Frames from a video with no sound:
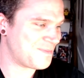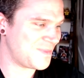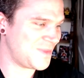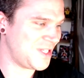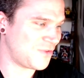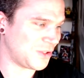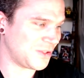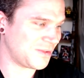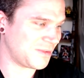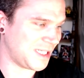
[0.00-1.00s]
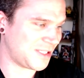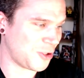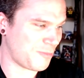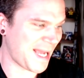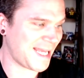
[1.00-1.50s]
You've got
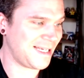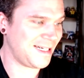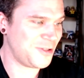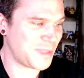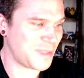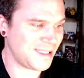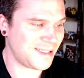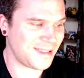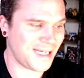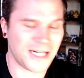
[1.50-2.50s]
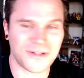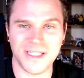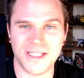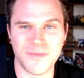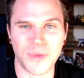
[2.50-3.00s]
Scott Bakula, who plays Harry
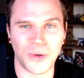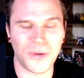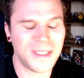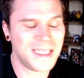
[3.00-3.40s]
Damore.